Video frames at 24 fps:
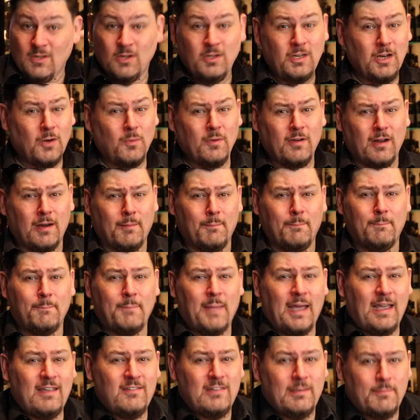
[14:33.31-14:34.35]
We've got an
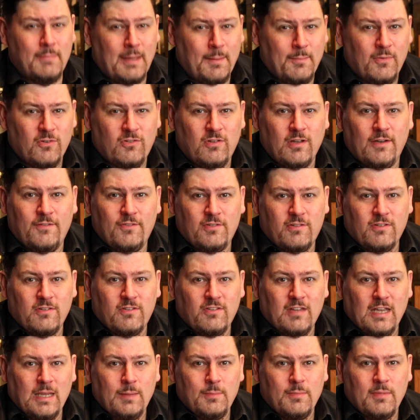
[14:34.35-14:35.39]
amazing member services
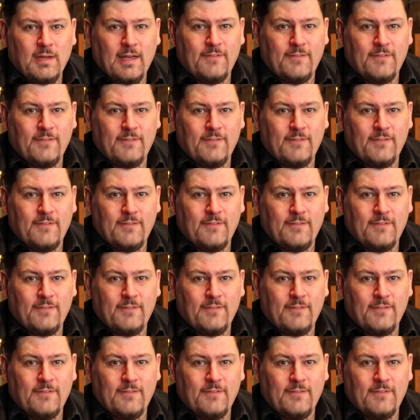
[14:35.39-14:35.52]
team.